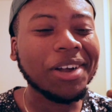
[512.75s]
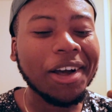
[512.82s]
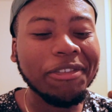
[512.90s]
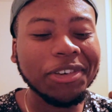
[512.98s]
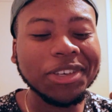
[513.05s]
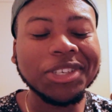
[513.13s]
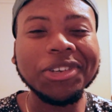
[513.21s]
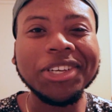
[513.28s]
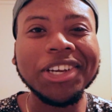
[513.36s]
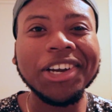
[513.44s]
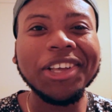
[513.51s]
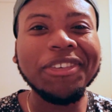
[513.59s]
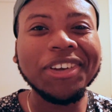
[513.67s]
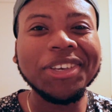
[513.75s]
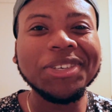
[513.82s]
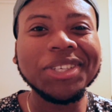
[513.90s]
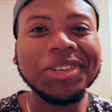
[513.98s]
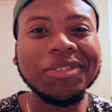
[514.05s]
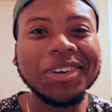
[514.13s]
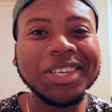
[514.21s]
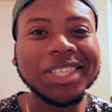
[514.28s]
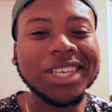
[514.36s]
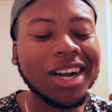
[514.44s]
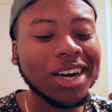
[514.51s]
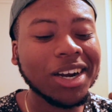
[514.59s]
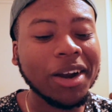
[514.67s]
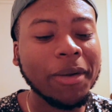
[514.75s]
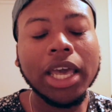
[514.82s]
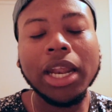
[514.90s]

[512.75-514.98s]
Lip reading: I feel so dirty for using the word soccer,